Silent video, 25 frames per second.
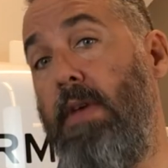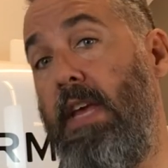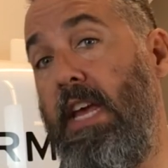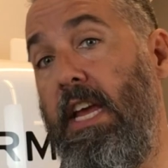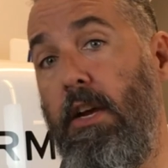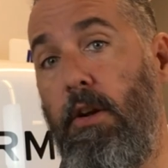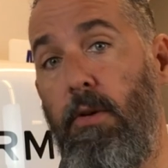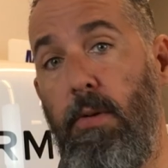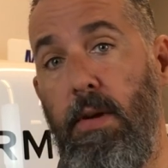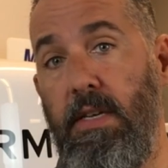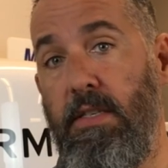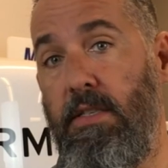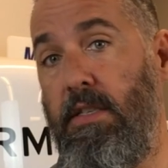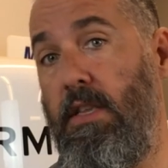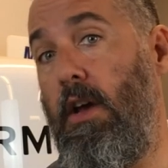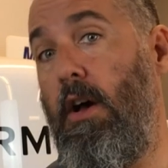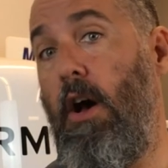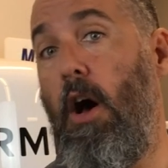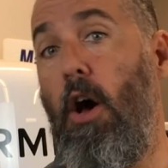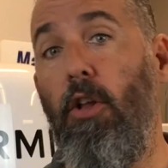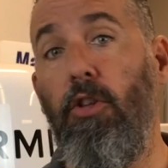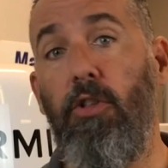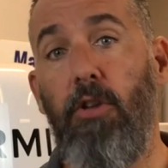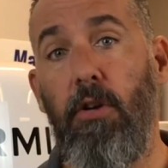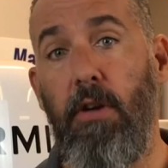increase the
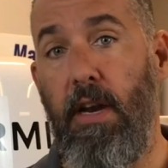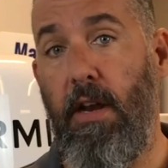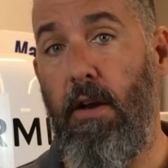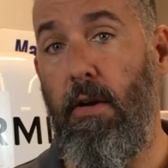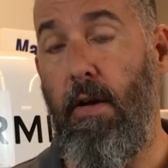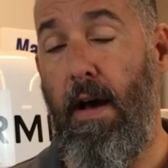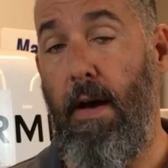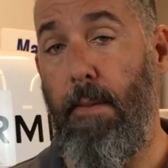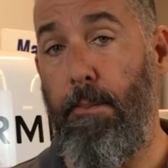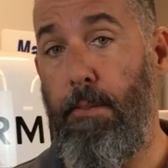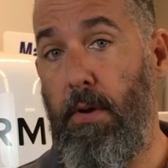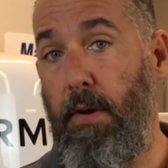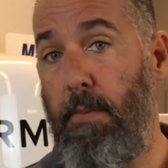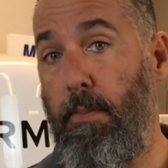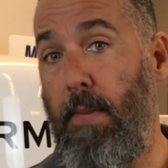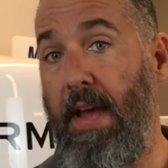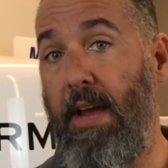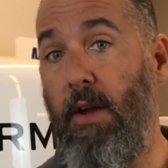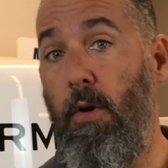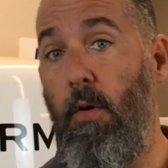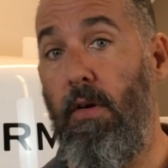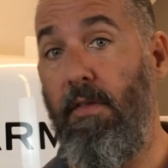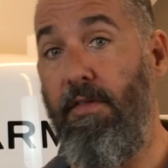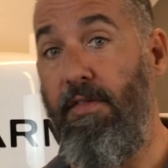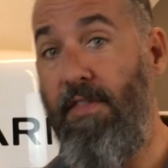alternator output by
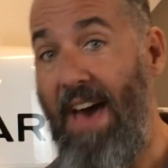going